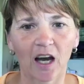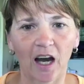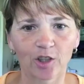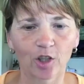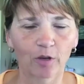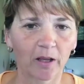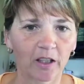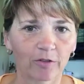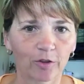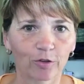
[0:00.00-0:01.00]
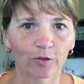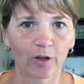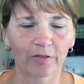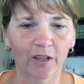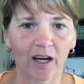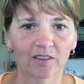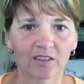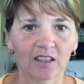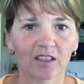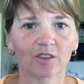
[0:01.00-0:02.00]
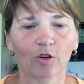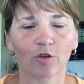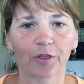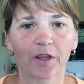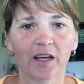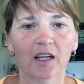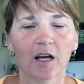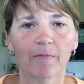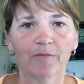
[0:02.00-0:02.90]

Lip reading: I know many of you have not seen this whole thing,